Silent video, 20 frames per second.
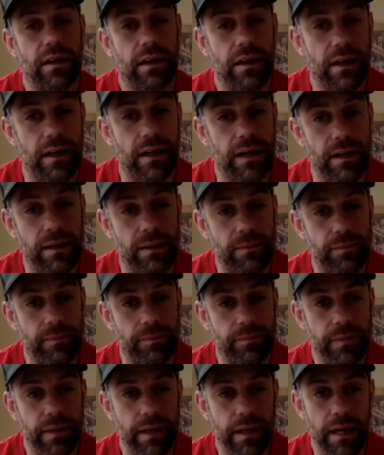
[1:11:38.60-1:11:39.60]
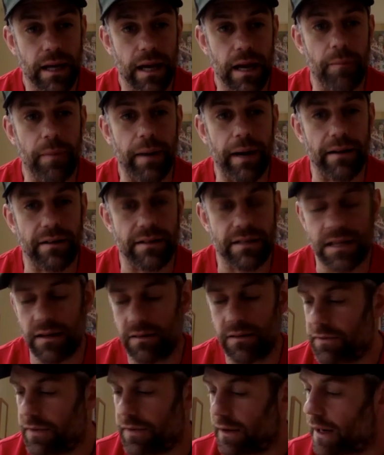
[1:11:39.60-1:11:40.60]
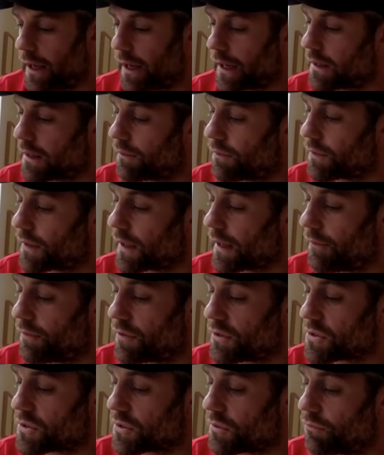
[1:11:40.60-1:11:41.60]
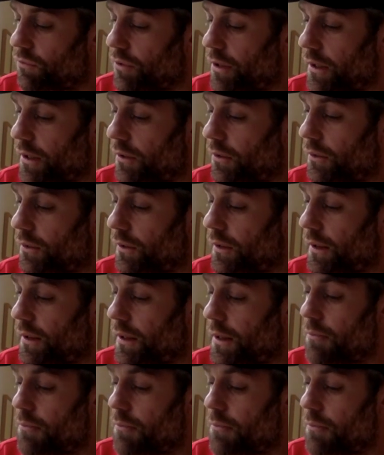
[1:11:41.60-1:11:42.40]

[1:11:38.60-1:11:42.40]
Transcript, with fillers: um, about it, and feel like you've given us some real